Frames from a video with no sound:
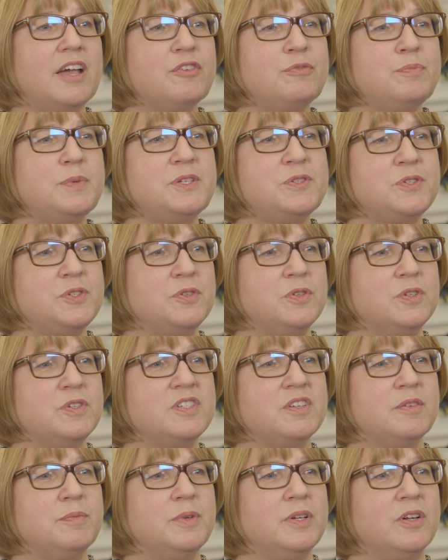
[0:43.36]
IFP
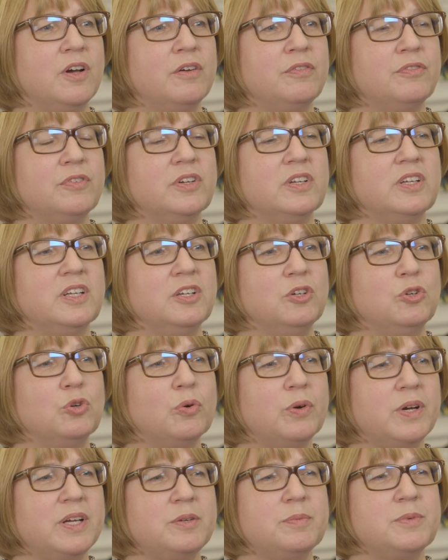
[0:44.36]
students have been offered an
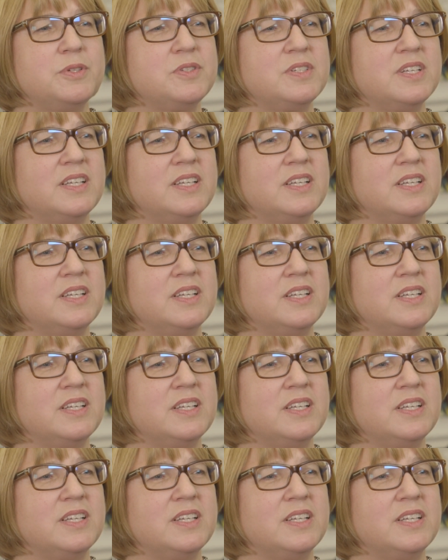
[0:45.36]
incredible